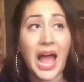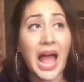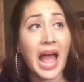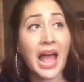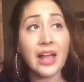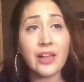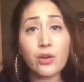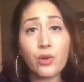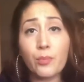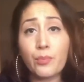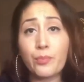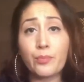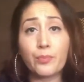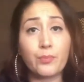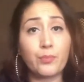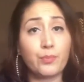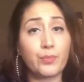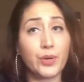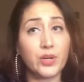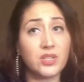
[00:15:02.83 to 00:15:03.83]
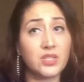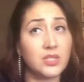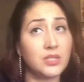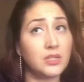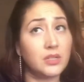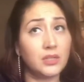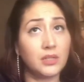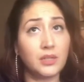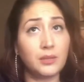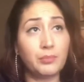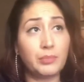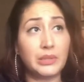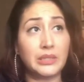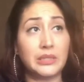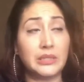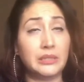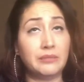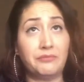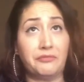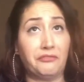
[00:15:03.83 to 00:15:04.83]
I don't personally
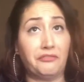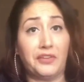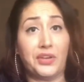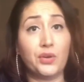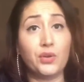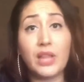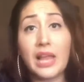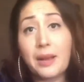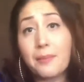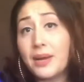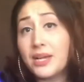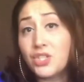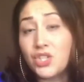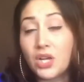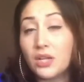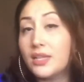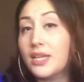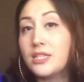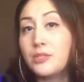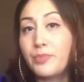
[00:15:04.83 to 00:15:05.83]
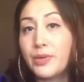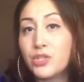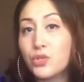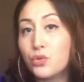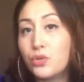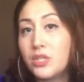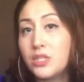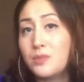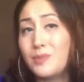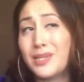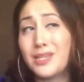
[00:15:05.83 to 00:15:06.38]
feel like my child has special needs